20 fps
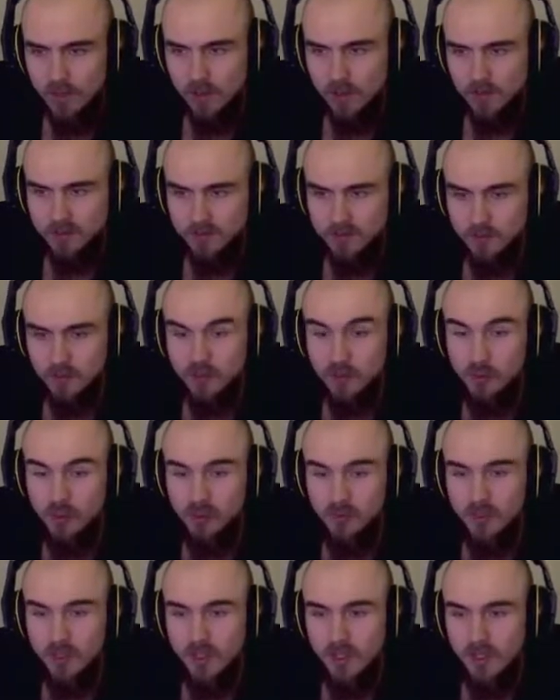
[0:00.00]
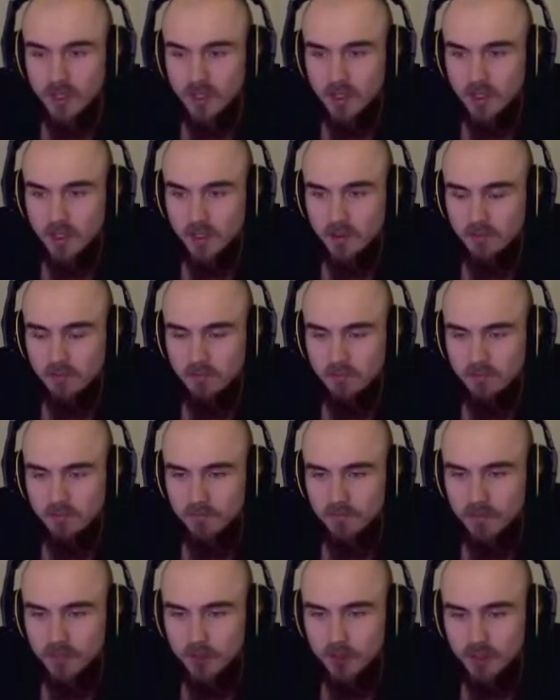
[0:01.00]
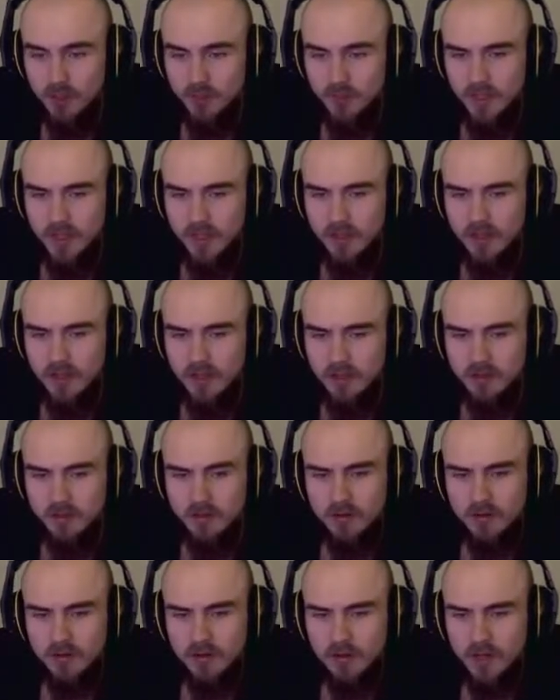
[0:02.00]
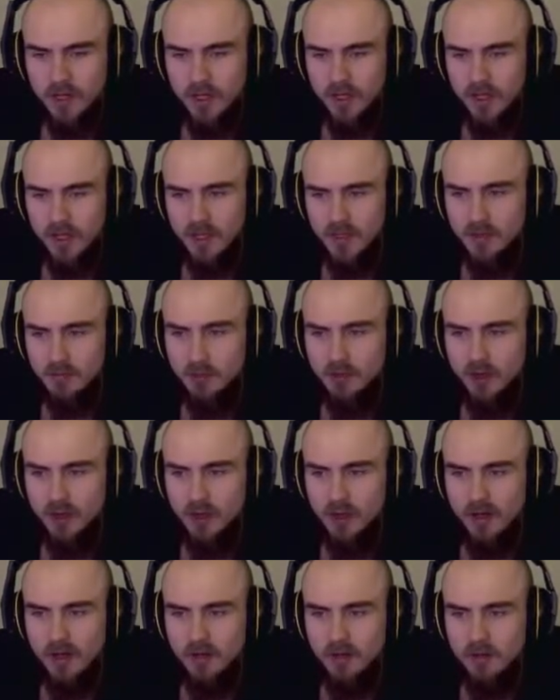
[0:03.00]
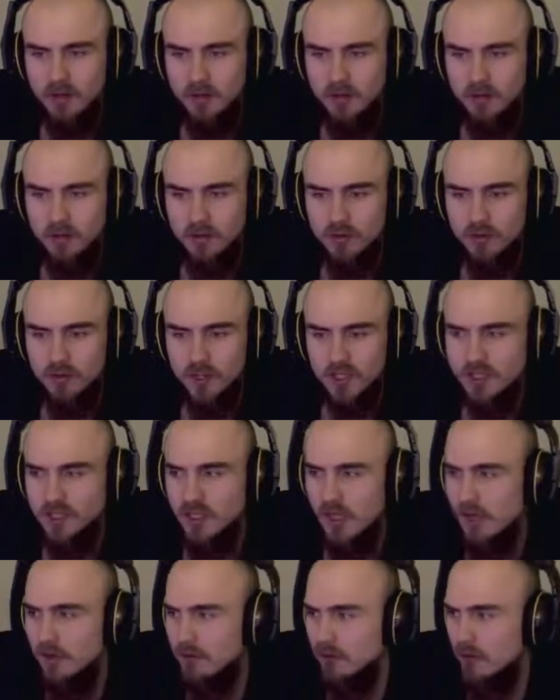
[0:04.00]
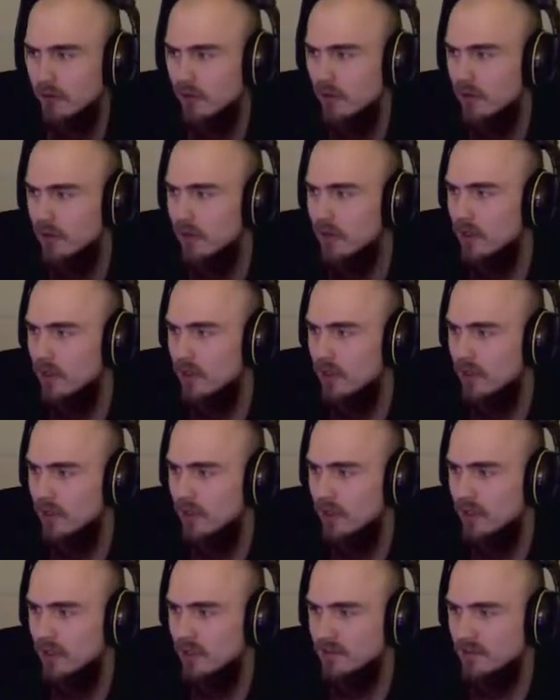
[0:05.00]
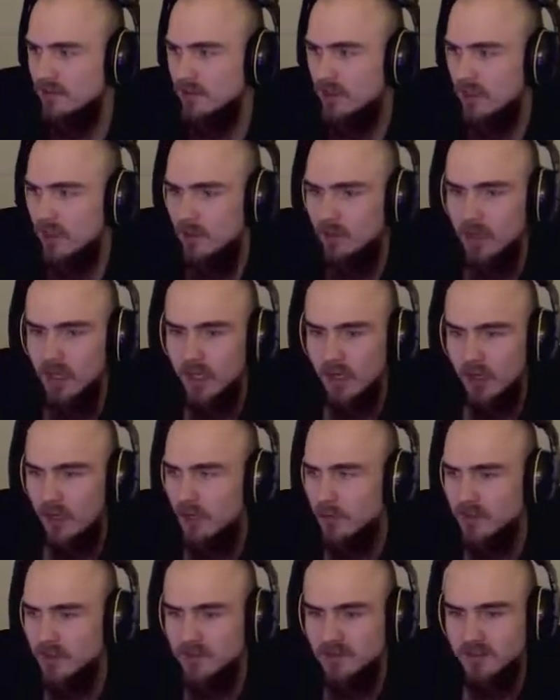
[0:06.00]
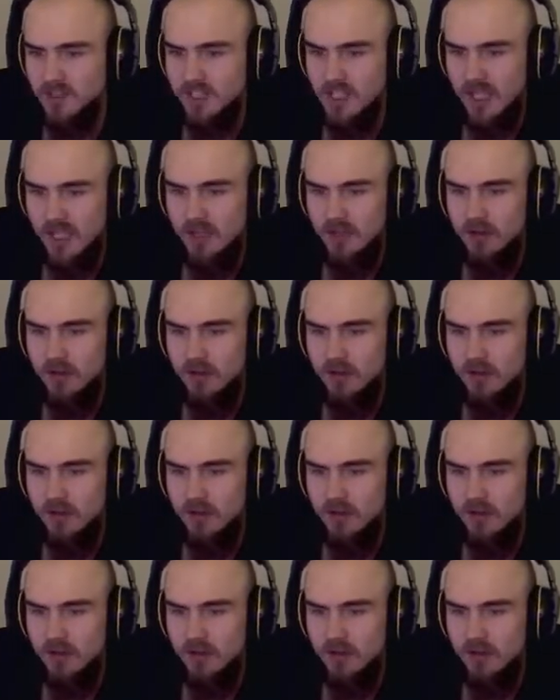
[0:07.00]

Something we'll be doing a bit here, and probably not too much later on, is building up this chain.